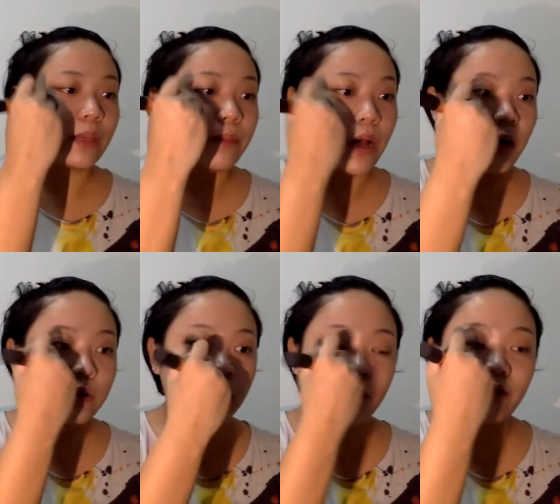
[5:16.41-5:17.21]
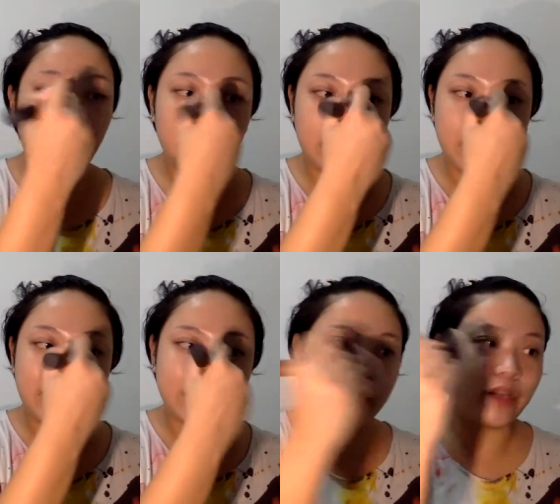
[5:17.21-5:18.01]
powder
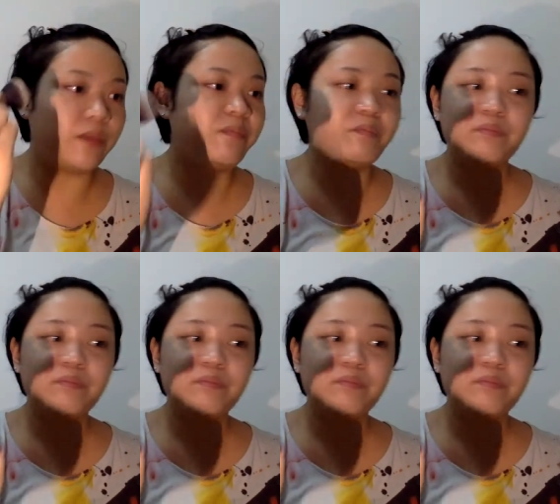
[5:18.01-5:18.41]
foundation,